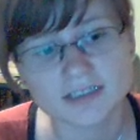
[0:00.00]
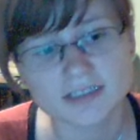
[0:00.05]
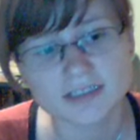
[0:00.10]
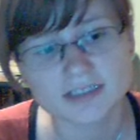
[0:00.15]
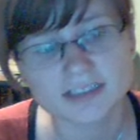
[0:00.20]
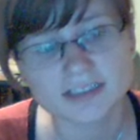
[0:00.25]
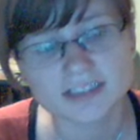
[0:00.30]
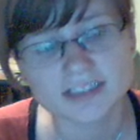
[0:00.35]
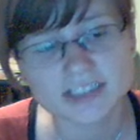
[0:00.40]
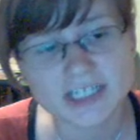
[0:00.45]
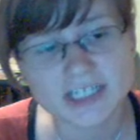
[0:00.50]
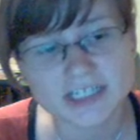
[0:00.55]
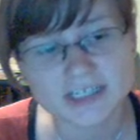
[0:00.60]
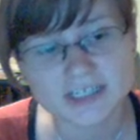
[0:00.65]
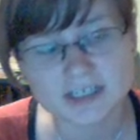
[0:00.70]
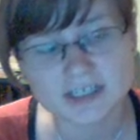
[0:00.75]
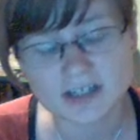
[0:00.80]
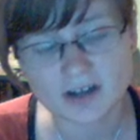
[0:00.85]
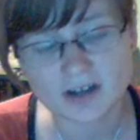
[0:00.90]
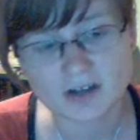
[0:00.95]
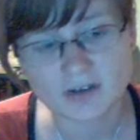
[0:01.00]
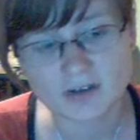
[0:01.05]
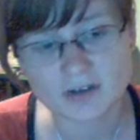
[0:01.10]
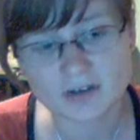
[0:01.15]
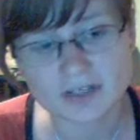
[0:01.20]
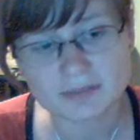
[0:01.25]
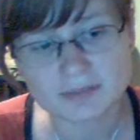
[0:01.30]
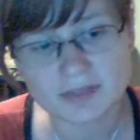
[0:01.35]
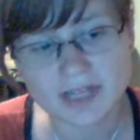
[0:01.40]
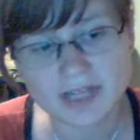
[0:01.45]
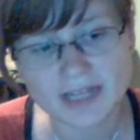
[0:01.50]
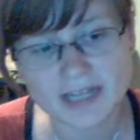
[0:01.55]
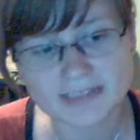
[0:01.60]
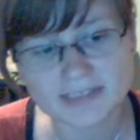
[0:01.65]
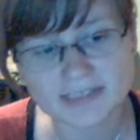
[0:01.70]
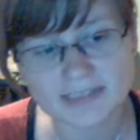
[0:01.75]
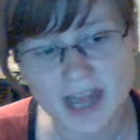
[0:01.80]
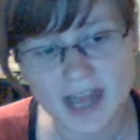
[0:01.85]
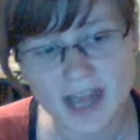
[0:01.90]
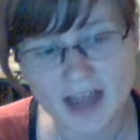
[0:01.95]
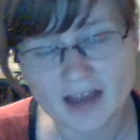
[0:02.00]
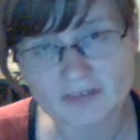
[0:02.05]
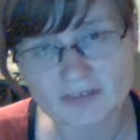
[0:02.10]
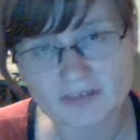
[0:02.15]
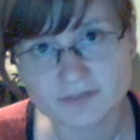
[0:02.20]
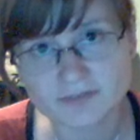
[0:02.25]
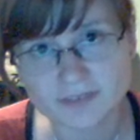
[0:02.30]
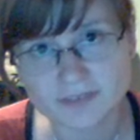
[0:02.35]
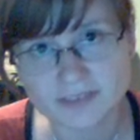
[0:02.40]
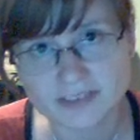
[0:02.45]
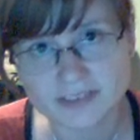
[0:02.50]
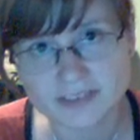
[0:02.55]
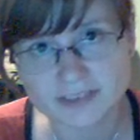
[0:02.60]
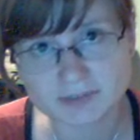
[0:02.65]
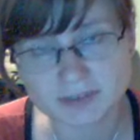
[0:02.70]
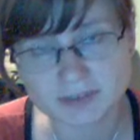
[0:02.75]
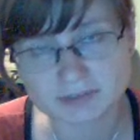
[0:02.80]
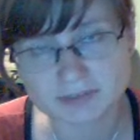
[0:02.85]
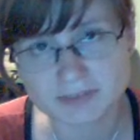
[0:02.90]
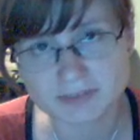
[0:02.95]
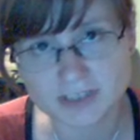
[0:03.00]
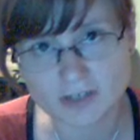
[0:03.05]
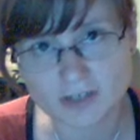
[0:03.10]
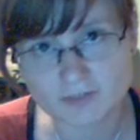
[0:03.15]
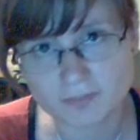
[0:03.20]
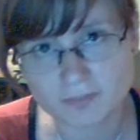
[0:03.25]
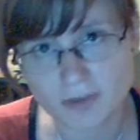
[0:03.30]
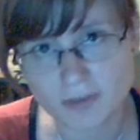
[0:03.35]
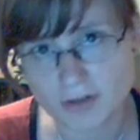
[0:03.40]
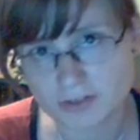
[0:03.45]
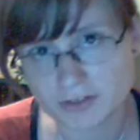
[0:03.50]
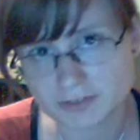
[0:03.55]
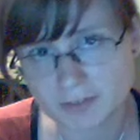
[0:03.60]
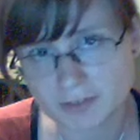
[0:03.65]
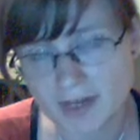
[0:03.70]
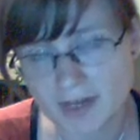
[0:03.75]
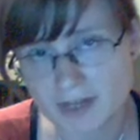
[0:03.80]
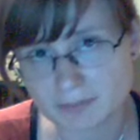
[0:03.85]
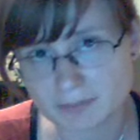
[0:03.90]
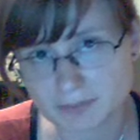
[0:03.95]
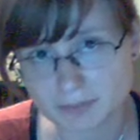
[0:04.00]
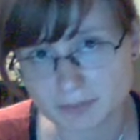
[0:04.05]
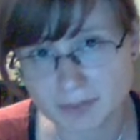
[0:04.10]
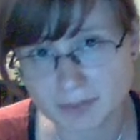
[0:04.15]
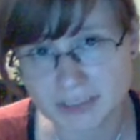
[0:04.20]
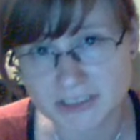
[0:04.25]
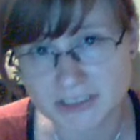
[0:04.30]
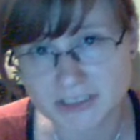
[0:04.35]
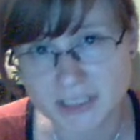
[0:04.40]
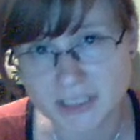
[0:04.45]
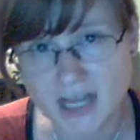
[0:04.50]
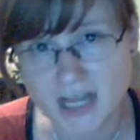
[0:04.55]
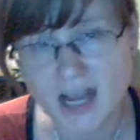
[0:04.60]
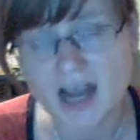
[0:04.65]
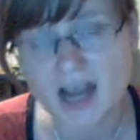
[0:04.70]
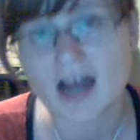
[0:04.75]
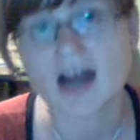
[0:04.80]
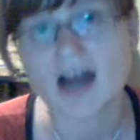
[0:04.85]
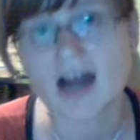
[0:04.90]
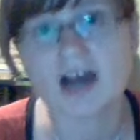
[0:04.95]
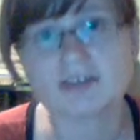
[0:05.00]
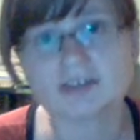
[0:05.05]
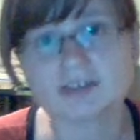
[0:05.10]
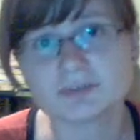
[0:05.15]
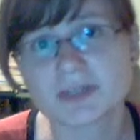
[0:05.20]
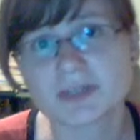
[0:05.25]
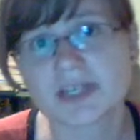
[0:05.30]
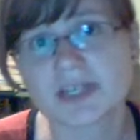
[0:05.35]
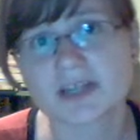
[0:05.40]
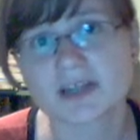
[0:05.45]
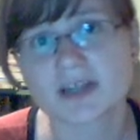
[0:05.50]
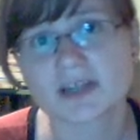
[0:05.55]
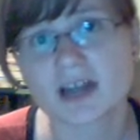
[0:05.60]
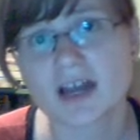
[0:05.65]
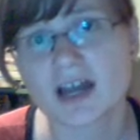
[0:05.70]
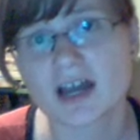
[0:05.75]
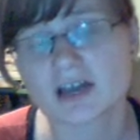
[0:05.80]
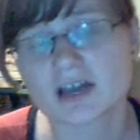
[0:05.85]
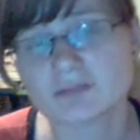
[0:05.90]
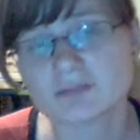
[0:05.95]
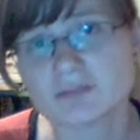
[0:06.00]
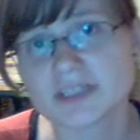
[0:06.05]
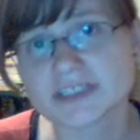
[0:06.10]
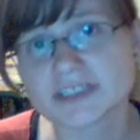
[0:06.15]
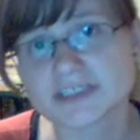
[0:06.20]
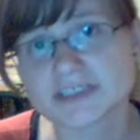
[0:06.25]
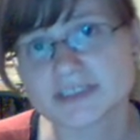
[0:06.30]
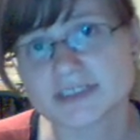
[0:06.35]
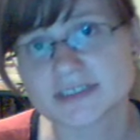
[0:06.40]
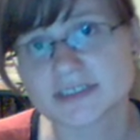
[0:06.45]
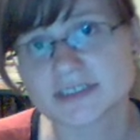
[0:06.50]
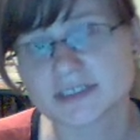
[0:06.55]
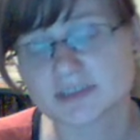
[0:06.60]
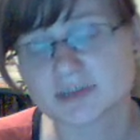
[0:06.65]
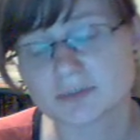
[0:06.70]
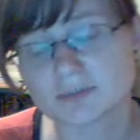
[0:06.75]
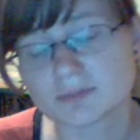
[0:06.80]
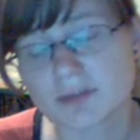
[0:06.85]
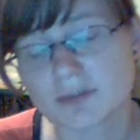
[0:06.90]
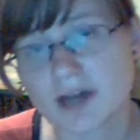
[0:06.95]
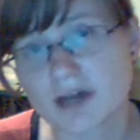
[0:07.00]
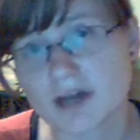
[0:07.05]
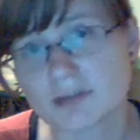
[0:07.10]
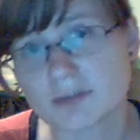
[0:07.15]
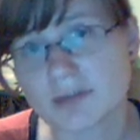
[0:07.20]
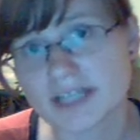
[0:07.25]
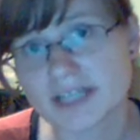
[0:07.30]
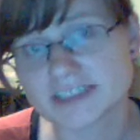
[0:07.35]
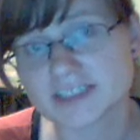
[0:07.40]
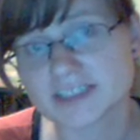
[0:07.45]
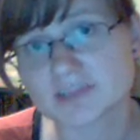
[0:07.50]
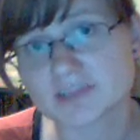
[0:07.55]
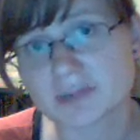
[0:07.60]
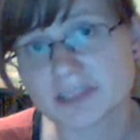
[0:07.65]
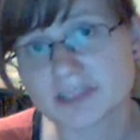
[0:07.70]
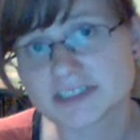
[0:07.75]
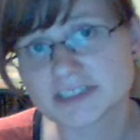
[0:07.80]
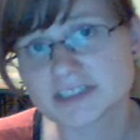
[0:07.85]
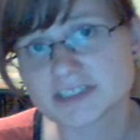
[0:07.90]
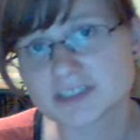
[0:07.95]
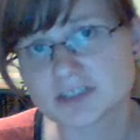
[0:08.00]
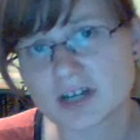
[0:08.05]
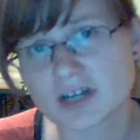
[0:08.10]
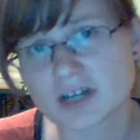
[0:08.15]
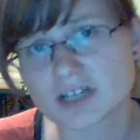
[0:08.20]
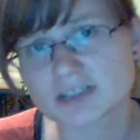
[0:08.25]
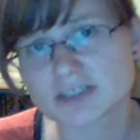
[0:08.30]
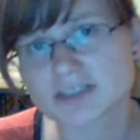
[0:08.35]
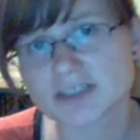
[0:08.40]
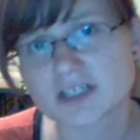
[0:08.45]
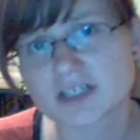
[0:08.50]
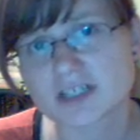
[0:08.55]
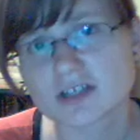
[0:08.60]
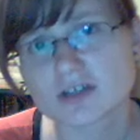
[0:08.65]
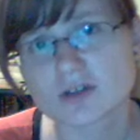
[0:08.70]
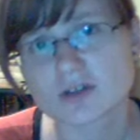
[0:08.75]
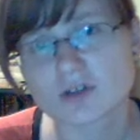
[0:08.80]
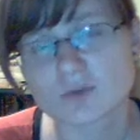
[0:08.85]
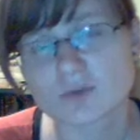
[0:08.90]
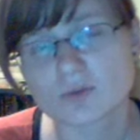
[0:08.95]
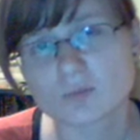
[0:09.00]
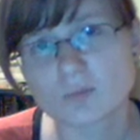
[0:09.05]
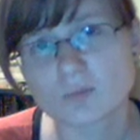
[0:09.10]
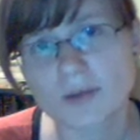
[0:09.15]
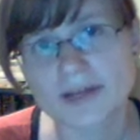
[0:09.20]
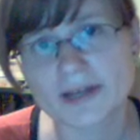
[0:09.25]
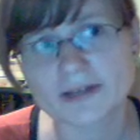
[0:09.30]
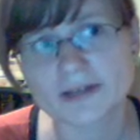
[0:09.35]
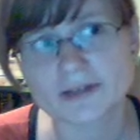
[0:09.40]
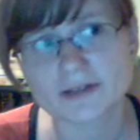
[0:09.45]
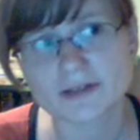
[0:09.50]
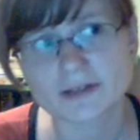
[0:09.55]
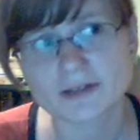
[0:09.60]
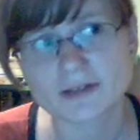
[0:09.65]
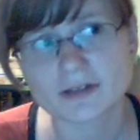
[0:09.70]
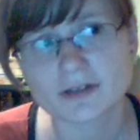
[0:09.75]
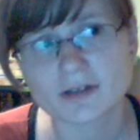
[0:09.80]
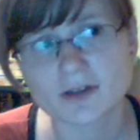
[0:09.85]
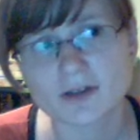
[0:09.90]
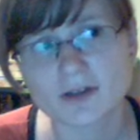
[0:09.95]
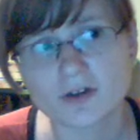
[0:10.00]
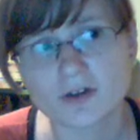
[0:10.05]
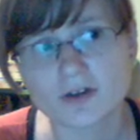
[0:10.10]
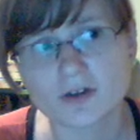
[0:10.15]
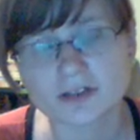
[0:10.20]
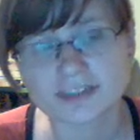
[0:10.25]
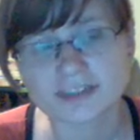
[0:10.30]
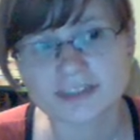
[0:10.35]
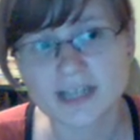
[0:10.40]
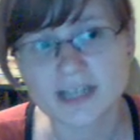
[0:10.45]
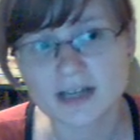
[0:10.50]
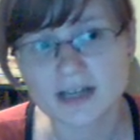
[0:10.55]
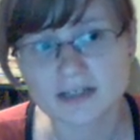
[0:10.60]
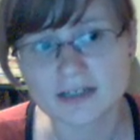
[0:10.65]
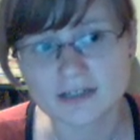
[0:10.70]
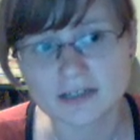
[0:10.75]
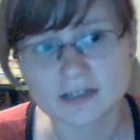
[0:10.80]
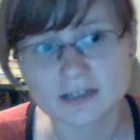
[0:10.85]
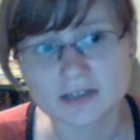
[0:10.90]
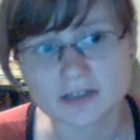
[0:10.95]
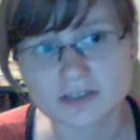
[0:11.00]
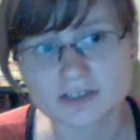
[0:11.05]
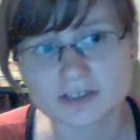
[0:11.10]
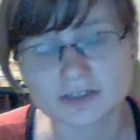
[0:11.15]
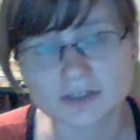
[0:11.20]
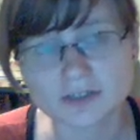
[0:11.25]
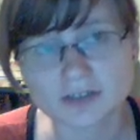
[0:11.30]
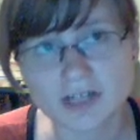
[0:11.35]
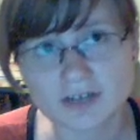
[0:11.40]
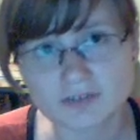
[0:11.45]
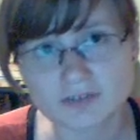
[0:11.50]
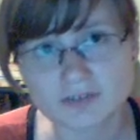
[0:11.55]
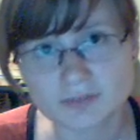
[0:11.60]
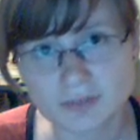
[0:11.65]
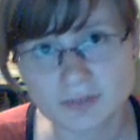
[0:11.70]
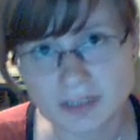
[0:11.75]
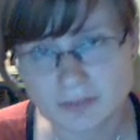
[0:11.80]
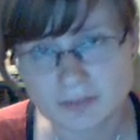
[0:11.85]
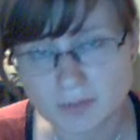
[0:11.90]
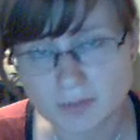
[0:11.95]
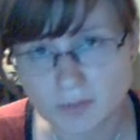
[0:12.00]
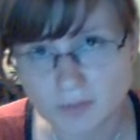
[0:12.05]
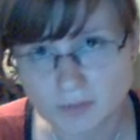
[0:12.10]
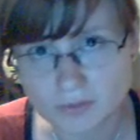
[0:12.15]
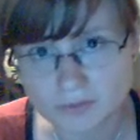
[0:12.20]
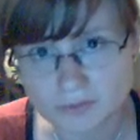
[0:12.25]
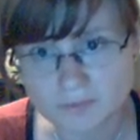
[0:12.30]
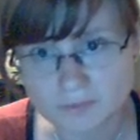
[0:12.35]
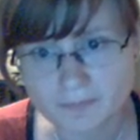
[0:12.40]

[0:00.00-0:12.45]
she only began to have symptoms of postpartum depression after being administered antidepressant drugs when her son, soon after being born,